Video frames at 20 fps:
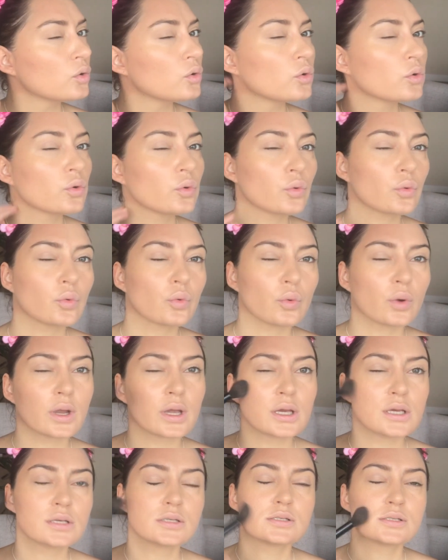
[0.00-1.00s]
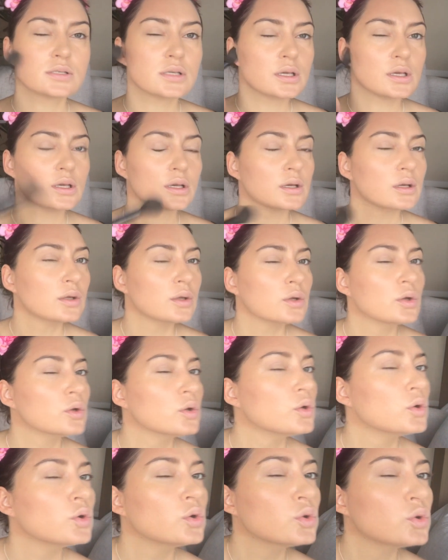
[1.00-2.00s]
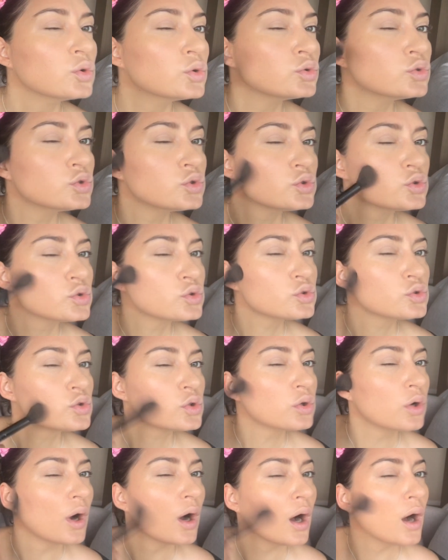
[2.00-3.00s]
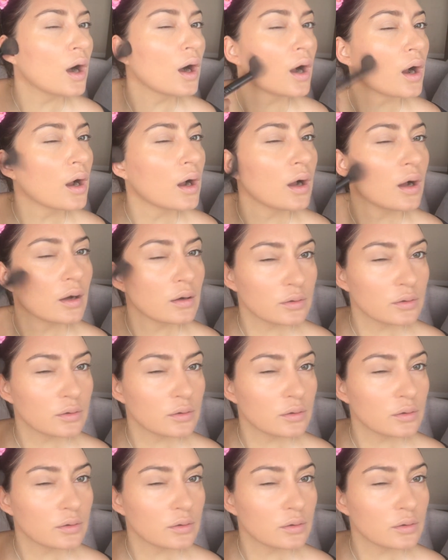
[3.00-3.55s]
crazy strong